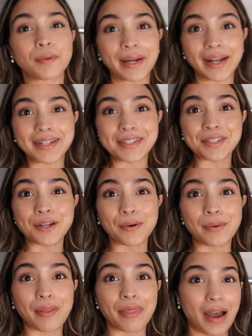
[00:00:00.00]
Alright guys,
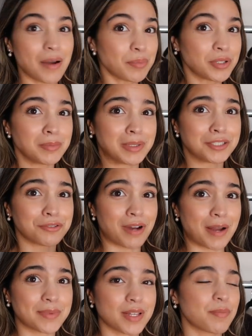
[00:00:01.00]
so that pretty much
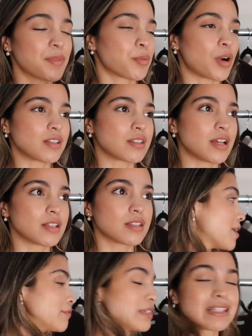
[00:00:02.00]
wraps up the process
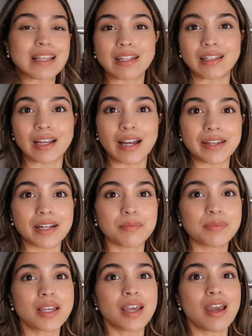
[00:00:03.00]
of selling
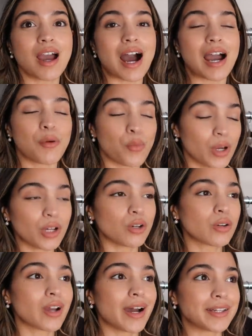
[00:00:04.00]
items. I
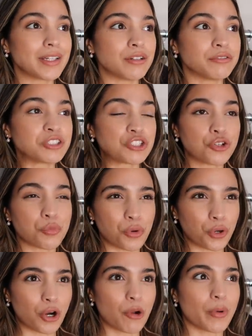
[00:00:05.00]
will kind of
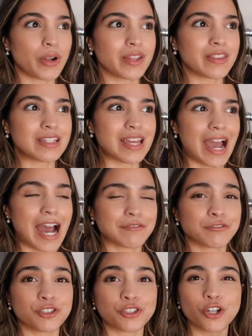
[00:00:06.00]
tomorrow, probably the day
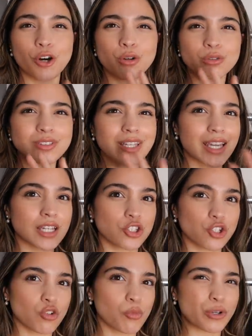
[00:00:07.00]
after, go
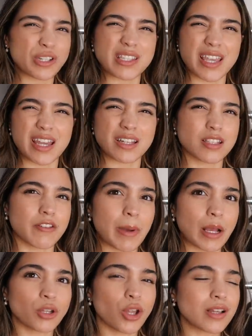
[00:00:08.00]
take two more scans of
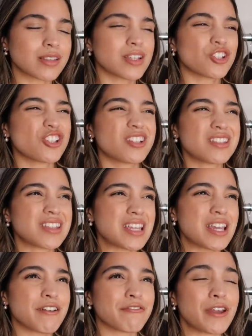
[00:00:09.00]
my closet just to
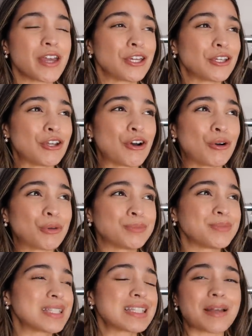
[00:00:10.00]
see if, you know,
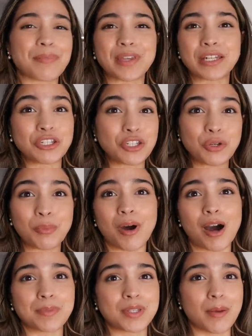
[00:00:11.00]
something new
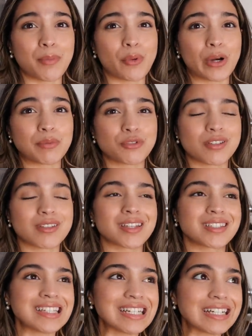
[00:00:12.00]
pops up where I'm just
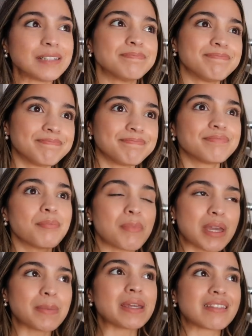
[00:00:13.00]
like, yeah,
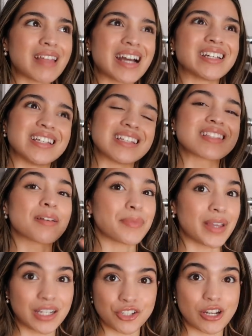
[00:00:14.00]
maybe that is
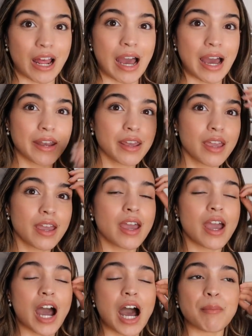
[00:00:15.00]
something I should add.
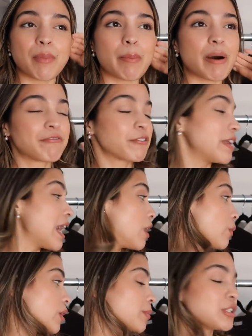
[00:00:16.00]
But for
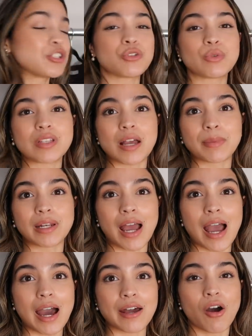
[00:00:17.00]
now, what I'm going to do is I'm going to
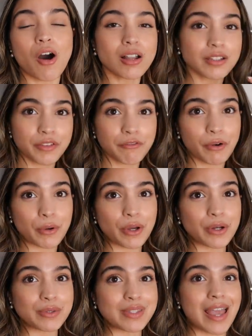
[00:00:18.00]
add all of the
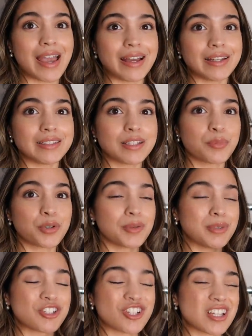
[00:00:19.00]
photos and pretty
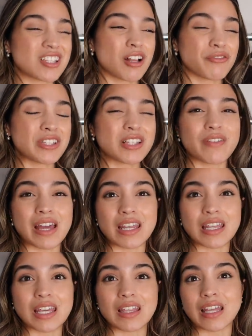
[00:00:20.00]
much take selfies of
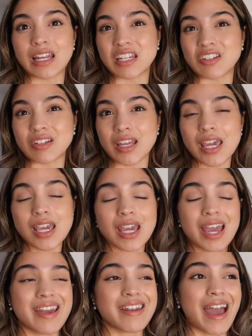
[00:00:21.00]
anything that I need to take
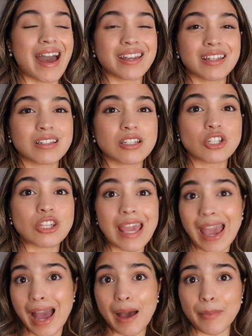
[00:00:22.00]
and add it to
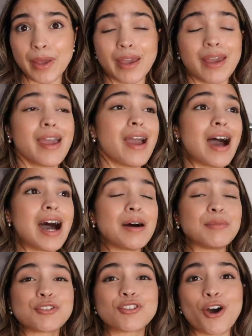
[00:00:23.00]
the app.
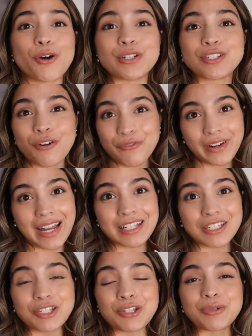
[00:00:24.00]
So don't
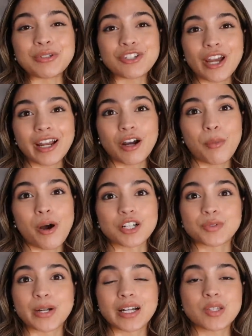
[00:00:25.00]
forget to check out
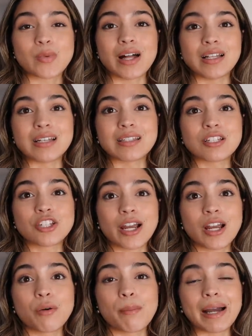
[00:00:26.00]
Poshmark, as well as
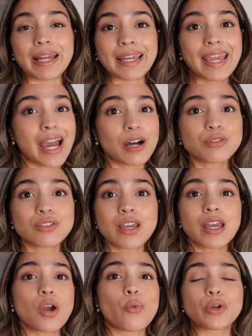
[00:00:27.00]
check out my account
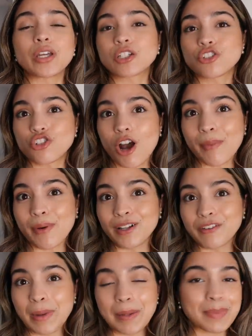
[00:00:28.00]
where you can shop
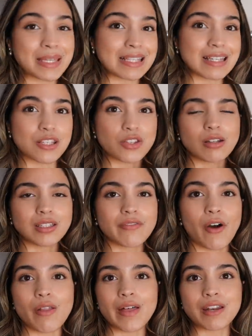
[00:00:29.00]
all of my pieces. I'll
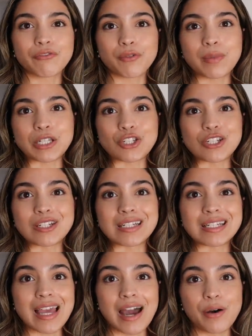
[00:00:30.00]
leave all that
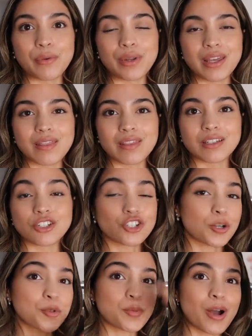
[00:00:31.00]
information down in the
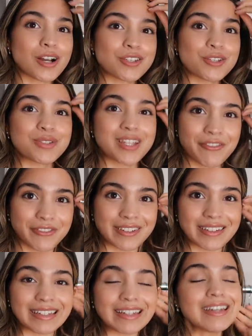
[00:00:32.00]
description box. So
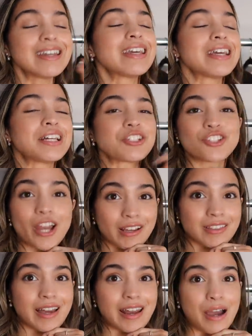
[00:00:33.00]
definitely
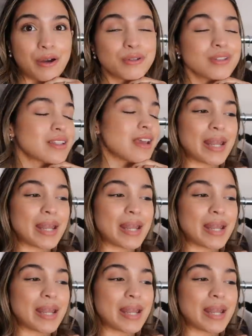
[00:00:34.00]
check that out.